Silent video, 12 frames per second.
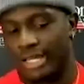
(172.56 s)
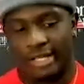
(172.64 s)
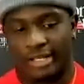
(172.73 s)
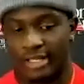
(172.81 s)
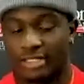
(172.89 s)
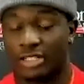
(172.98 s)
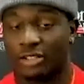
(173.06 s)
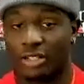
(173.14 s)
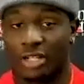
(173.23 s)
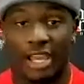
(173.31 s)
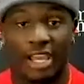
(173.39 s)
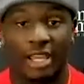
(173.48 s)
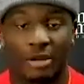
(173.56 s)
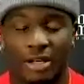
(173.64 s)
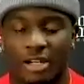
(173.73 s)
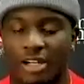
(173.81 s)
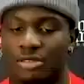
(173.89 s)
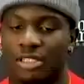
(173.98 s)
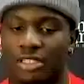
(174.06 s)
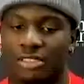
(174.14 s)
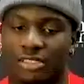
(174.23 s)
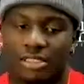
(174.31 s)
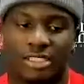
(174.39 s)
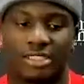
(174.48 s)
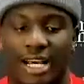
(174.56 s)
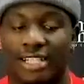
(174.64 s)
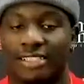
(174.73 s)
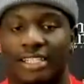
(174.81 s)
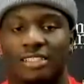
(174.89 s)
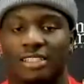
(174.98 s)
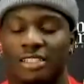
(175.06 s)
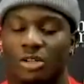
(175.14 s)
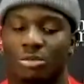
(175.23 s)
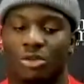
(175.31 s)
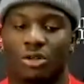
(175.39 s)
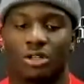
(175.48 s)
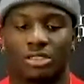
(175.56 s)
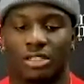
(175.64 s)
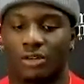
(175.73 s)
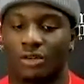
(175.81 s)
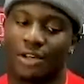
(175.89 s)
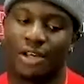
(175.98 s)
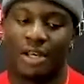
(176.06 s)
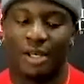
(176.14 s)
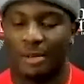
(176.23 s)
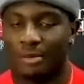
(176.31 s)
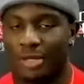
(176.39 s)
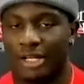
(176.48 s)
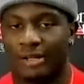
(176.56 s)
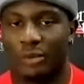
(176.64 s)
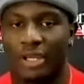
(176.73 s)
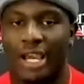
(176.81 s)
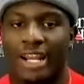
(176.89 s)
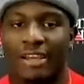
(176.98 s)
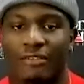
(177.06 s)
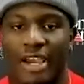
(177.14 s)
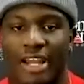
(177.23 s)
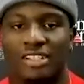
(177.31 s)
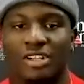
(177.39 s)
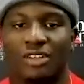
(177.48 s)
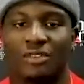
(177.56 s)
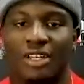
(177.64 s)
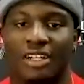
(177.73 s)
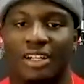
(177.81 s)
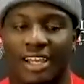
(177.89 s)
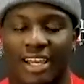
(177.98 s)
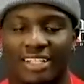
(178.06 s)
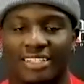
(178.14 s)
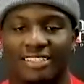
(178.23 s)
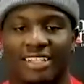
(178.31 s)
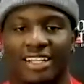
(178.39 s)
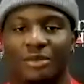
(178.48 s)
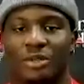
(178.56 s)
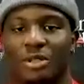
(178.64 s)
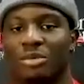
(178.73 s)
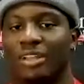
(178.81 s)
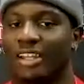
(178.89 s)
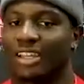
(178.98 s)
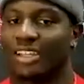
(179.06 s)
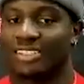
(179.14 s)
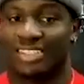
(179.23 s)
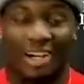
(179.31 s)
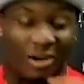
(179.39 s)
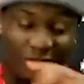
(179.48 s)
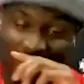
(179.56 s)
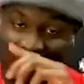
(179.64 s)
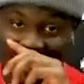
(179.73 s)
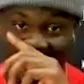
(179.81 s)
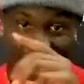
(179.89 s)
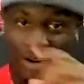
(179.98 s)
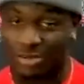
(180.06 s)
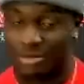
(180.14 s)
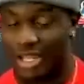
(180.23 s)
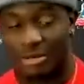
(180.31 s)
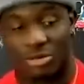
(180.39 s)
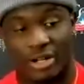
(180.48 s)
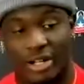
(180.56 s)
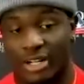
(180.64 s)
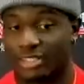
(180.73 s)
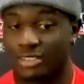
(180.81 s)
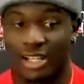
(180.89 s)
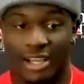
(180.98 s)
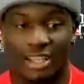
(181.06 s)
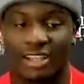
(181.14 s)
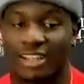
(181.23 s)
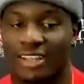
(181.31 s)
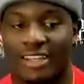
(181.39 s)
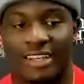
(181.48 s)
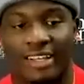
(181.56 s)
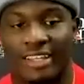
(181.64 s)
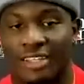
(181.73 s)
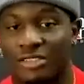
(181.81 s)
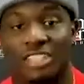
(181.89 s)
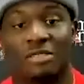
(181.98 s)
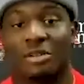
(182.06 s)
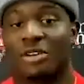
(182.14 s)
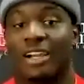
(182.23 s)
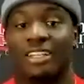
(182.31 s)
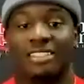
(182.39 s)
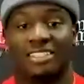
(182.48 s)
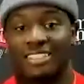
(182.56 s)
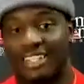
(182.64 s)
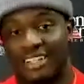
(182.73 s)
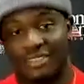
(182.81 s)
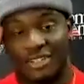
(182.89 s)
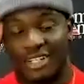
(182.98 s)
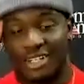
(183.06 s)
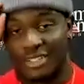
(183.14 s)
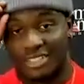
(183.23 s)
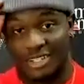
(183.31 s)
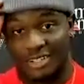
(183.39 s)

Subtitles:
until the game comes, and it's not as easy no more. So, but we got an advantage over here in Kansas City when you're playing against an offense like ours, man. In practice, like, you see some crazy stuff, you know. So,